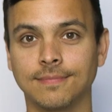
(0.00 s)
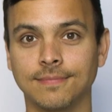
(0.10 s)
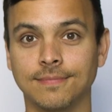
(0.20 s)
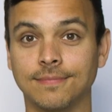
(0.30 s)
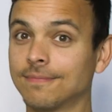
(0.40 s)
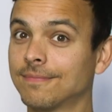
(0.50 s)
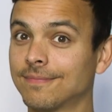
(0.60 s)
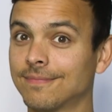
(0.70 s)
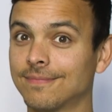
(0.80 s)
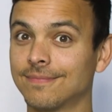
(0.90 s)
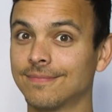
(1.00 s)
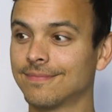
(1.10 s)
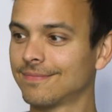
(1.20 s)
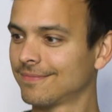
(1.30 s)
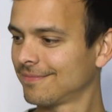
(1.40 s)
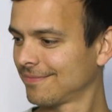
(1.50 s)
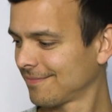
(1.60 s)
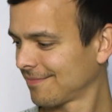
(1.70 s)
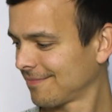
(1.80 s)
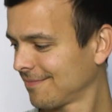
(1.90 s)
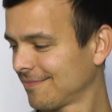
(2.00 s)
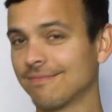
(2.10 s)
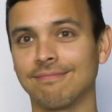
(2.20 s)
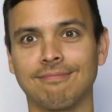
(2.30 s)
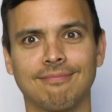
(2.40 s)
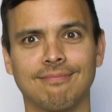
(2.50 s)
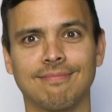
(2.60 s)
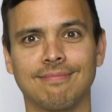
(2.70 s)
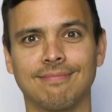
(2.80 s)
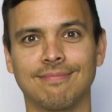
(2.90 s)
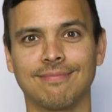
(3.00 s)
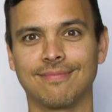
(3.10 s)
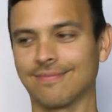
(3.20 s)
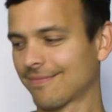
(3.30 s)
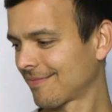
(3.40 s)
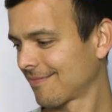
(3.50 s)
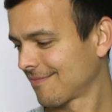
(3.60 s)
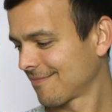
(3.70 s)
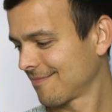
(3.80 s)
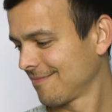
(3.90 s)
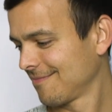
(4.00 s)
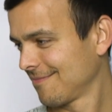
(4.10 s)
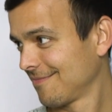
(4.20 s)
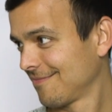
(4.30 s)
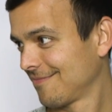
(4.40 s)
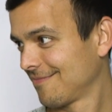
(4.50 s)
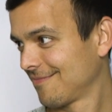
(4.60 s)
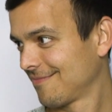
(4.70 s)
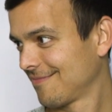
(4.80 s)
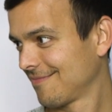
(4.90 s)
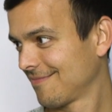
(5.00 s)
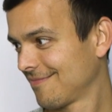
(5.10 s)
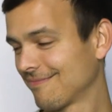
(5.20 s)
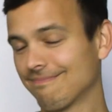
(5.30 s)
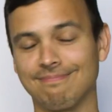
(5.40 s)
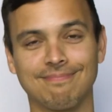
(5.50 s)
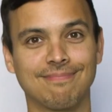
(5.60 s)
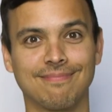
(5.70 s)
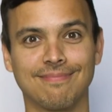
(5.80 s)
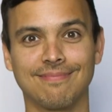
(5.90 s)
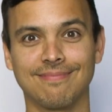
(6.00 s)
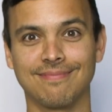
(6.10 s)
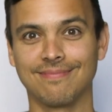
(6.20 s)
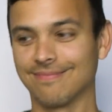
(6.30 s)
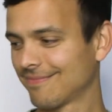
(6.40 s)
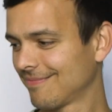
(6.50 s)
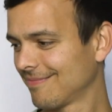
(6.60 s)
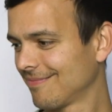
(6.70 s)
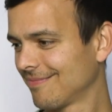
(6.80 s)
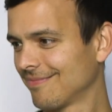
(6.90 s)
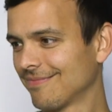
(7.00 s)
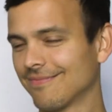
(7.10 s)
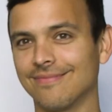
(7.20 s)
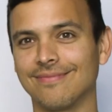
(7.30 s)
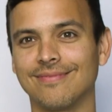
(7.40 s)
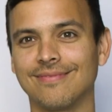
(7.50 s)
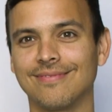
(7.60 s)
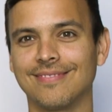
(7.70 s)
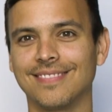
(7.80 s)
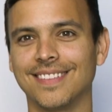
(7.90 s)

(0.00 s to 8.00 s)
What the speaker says: [no speech]